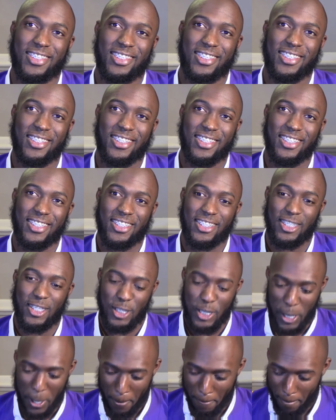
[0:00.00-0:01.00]
She won't be here
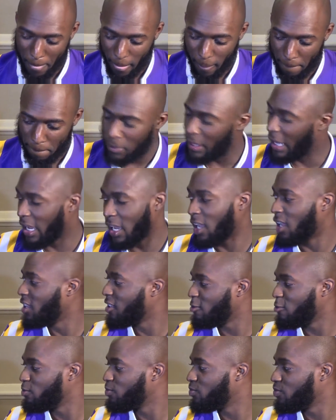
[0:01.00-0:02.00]
tomorrow, will she? Nah.
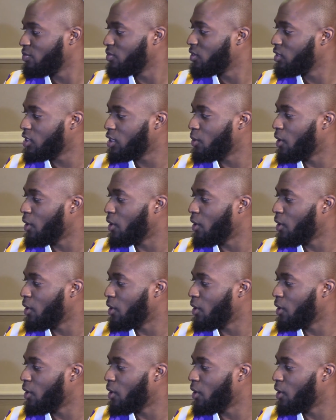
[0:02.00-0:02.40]
She'll